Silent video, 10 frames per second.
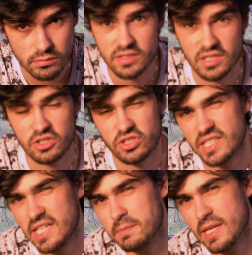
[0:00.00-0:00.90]
So just
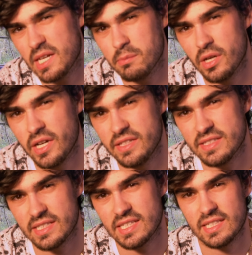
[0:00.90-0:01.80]
keep that in mind
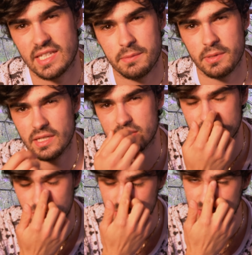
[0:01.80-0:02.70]
and keep it as
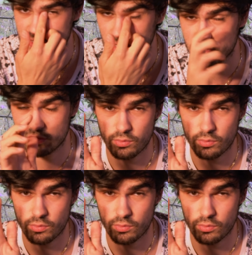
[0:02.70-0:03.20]
a grain of salt.